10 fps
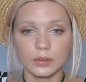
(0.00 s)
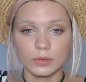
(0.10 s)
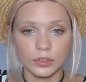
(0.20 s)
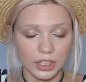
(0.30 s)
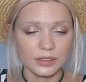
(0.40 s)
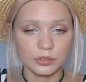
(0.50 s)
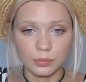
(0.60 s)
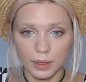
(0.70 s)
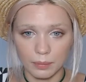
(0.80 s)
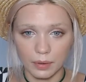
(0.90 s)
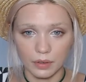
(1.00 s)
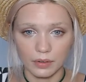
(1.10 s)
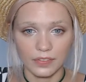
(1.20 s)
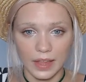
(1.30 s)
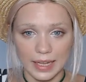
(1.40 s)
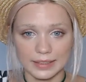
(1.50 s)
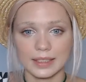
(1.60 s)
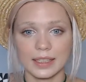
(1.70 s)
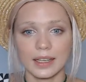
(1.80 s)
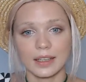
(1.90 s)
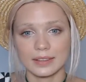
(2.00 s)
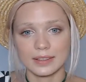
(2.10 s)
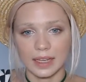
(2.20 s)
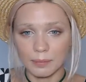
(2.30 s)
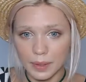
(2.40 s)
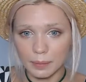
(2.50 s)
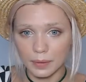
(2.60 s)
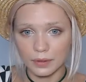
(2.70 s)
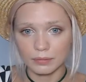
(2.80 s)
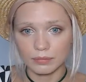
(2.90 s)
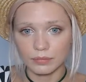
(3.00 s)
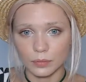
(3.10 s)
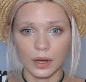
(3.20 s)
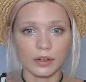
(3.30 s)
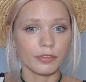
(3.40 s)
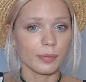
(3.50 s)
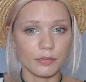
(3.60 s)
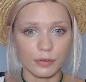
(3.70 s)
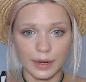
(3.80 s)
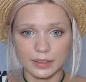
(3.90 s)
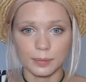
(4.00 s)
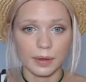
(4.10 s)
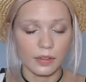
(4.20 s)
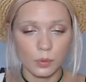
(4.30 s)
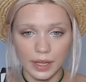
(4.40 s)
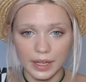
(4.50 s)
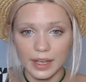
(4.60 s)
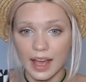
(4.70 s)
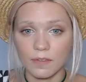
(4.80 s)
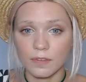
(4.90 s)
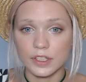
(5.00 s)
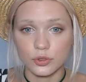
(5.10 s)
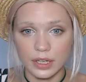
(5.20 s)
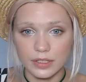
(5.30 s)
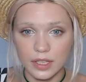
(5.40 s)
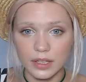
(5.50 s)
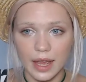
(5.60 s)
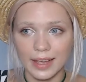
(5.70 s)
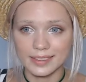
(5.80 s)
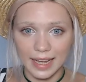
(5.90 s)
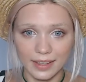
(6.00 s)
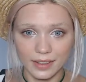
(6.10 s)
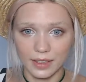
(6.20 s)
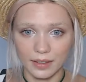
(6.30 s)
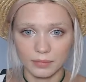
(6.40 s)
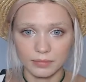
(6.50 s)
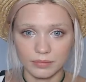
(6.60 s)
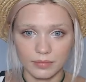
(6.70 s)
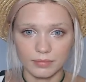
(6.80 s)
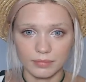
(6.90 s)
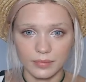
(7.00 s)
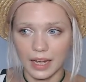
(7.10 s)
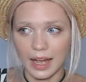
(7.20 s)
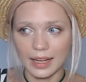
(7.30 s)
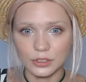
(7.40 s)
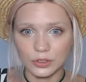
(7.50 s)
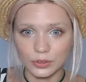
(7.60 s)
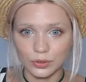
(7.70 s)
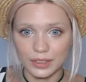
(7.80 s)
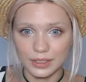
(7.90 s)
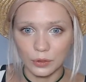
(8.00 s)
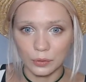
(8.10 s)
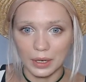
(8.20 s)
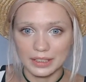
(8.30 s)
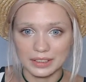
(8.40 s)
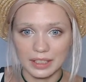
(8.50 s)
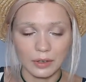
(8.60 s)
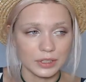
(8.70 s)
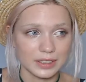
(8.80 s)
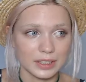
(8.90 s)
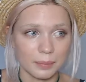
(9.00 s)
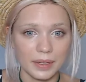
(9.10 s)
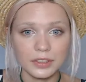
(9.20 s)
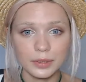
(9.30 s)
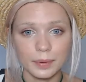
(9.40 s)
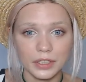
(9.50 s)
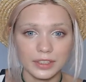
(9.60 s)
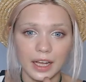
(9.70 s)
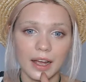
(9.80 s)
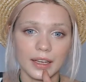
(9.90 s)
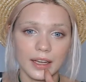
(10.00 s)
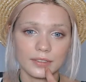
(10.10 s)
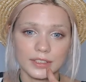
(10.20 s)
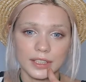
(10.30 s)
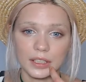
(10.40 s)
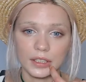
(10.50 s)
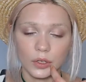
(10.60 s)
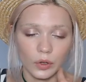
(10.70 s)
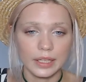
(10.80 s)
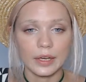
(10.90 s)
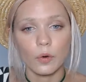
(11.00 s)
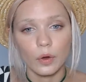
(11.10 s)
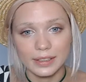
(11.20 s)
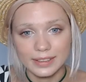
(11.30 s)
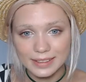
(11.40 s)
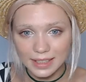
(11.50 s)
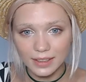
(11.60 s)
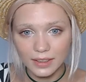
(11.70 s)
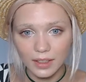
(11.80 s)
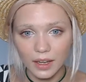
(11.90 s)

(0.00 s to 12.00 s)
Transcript: just remember that some people, one of my friends by the way, have the dry skin and acne I don't really know how, how does it appears because I have studied only oily skin.